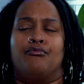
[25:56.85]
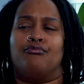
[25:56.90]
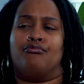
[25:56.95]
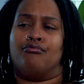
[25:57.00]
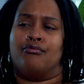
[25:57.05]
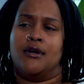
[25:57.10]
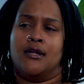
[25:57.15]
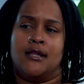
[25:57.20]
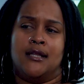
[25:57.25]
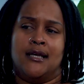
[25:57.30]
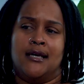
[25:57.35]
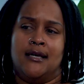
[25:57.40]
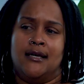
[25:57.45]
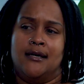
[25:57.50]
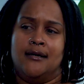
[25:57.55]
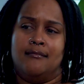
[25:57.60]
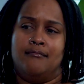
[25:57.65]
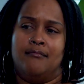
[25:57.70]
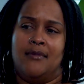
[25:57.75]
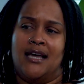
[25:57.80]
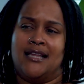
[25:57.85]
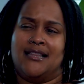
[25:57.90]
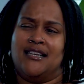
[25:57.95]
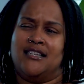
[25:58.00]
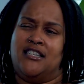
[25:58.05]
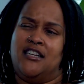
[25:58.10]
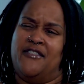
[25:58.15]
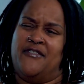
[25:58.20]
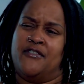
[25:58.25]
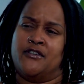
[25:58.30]
really made the
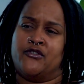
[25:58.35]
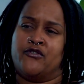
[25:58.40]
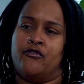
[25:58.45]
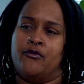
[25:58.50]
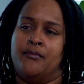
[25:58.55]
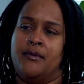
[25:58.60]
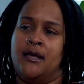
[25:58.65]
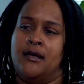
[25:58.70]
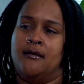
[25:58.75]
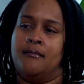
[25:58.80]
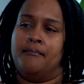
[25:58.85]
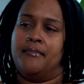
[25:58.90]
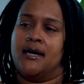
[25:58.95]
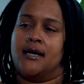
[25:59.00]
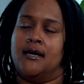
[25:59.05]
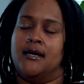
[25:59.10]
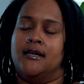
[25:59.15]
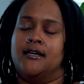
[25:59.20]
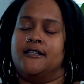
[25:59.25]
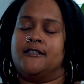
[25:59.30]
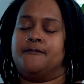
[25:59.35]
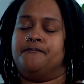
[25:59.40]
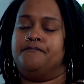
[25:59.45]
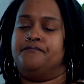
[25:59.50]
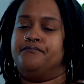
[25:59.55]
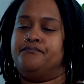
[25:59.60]
difference for me because